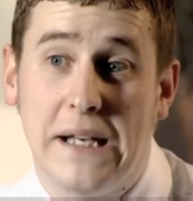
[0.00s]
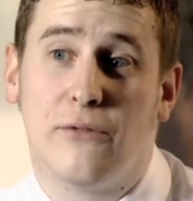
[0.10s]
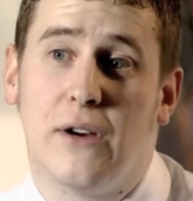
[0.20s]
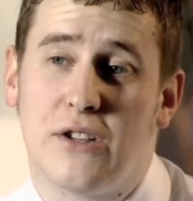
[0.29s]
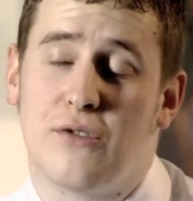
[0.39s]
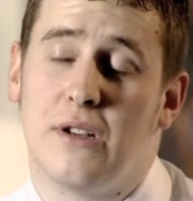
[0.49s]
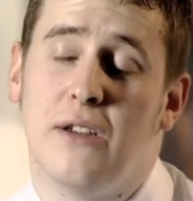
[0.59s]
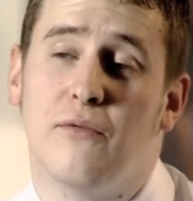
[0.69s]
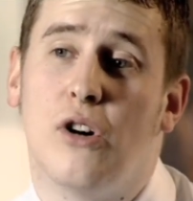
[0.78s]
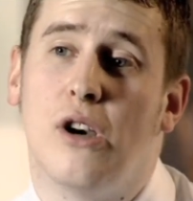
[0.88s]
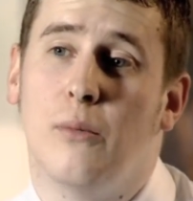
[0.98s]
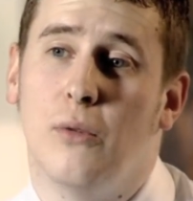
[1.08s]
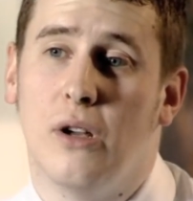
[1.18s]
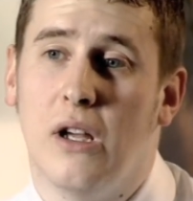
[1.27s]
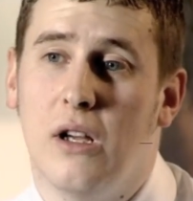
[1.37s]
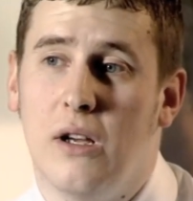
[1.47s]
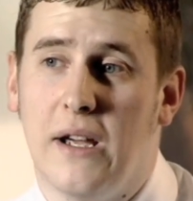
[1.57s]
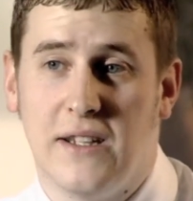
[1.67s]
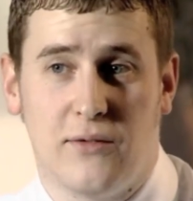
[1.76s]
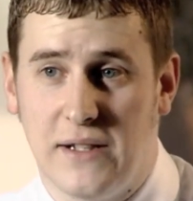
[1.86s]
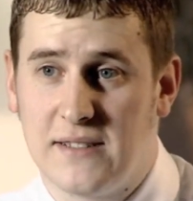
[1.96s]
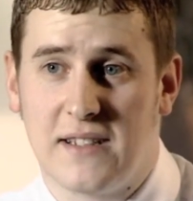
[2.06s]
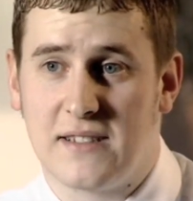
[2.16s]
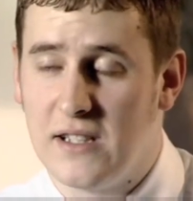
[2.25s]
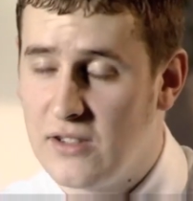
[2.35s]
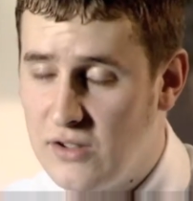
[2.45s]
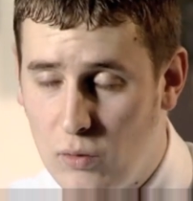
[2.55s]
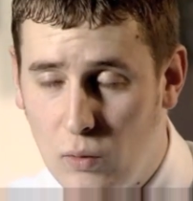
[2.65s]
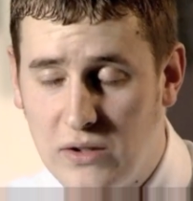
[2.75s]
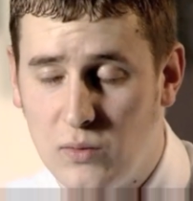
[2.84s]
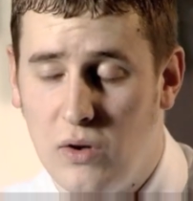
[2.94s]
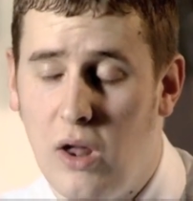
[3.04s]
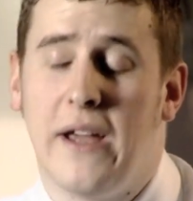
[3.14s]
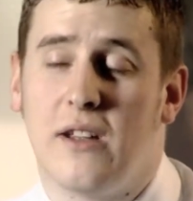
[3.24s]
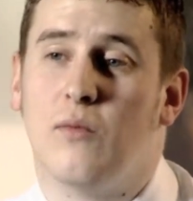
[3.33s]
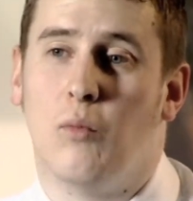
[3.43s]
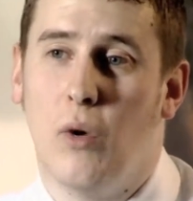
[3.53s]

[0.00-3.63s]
manufacturing environment, is fantastic because I always like